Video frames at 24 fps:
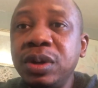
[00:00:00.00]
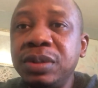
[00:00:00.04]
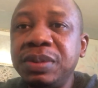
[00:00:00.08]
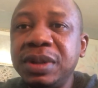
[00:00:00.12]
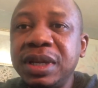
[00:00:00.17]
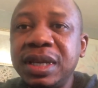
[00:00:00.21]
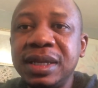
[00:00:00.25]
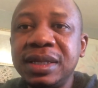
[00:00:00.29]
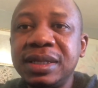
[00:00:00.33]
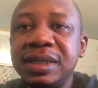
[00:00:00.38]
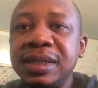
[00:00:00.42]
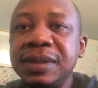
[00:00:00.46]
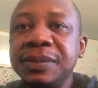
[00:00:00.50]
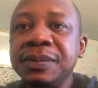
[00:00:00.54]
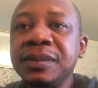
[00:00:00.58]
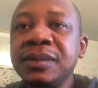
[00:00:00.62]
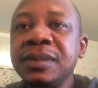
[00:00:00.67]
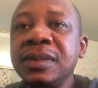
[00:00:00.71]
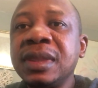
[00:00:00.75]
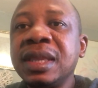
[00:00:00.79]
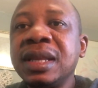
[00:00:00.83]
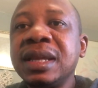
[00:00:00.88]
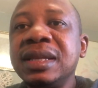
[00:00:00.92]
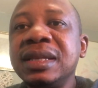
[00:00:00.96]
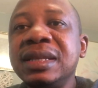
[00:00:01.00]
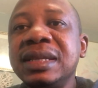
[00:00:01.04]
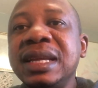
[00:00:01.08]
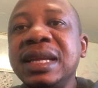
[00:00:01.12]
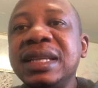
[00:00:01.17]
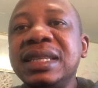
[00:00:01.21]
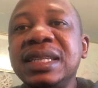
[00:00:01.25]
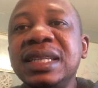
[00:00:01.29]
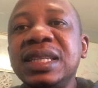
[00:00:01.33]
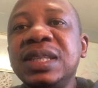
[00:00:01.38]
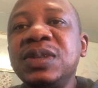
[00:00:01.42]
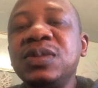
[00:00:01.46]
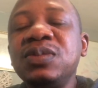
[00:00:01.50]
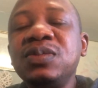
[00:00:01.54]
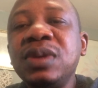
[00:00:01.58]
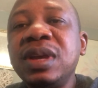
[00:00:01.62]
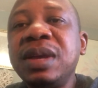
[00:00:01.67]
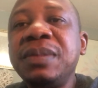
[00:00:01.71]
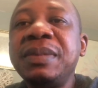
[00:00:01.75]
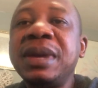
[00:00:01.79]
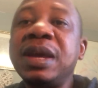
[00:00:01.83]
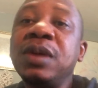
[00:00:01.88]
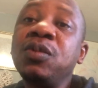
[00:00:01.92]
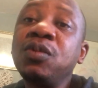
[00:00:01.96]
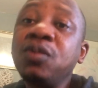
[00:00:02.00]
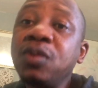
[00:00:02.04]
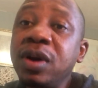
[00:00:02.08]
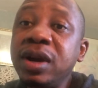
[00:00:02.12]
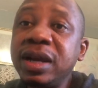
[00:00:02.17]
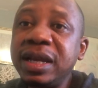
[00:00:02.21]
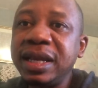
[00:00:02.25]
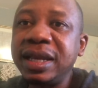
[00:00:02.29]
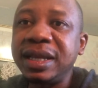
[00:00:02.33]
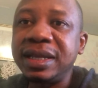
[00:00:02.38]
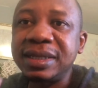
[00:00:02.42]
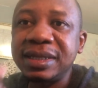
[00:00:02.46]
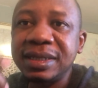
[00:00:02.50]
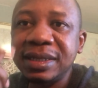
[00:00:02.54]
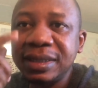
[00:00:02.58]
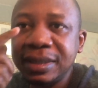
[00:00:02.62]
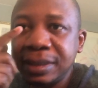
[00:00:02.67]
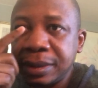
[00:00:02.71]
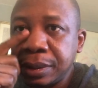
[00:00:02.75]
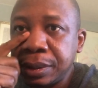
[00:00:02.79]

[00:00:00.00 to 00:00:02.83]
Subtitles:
because that is where my work is.